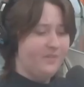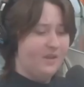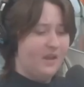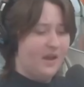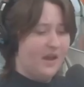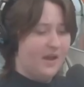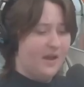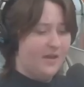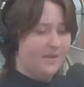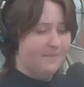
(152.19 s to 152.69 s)

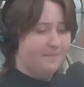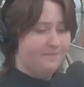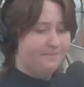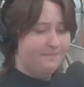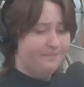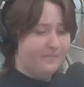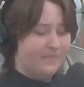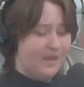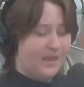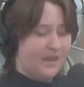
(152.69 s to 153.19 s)

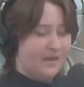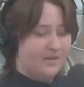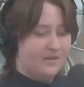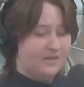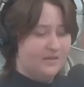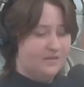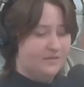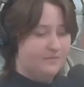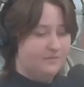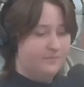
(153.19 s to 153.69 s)

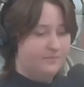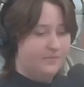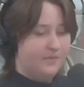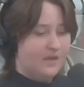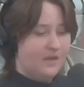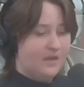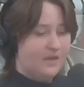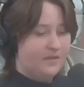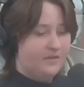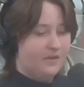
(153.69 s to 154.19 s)
And
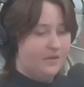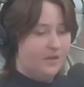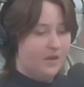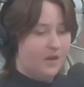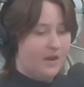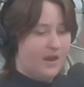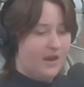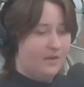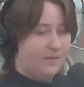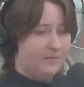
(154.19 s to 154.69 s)

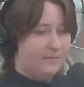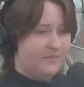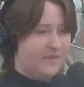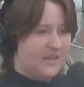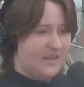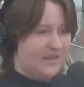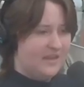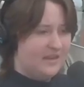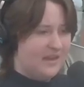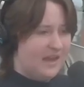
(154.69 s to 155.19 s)
there have
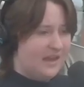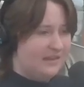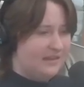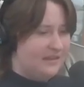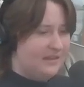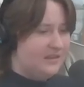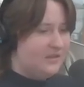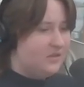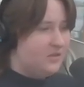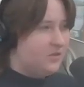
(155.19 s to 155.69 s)
been at
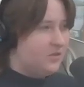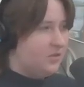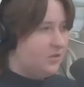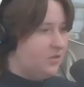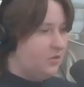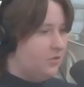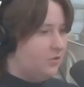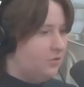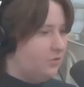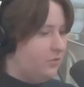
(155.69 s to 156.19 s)
least
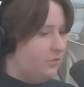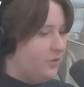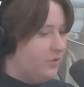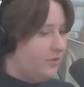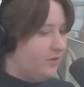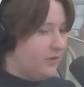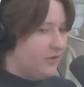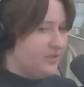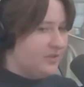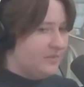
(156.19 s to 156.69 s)
2
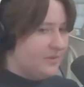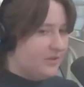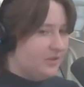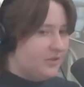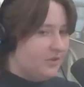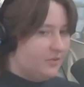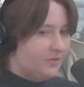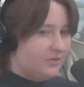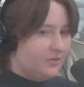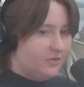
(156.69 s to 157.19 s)
University of
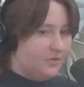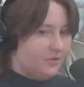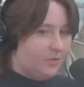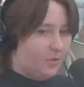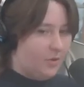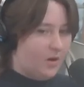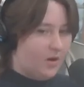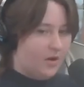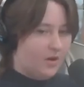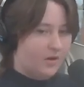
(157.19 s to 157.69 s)
Minnesotans
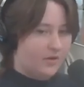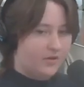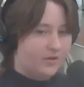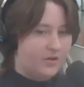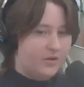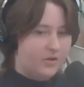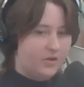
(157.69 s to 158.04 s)
who are